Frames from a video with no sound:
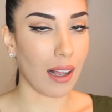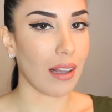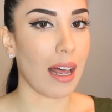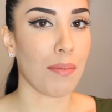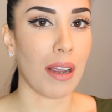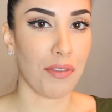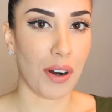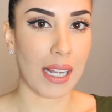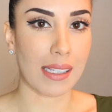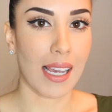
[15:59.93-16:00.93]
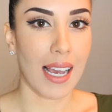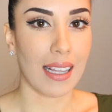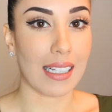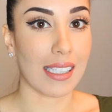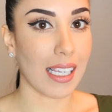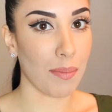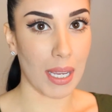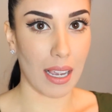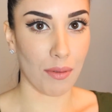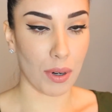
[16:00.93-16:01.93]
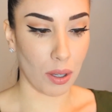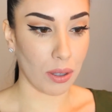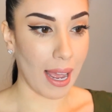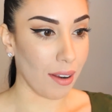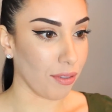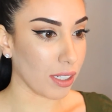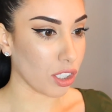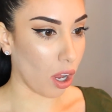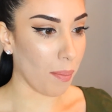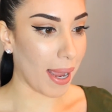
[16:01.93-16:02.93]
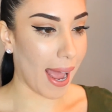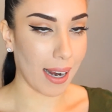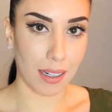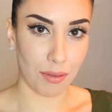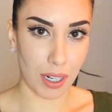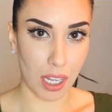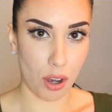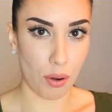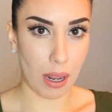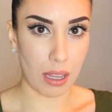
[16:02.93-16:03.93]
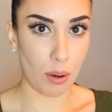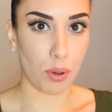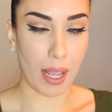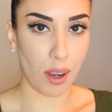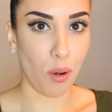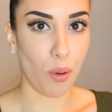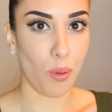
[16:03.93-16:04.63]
A lot of my friends that see me in real life saw my acne video and they were like,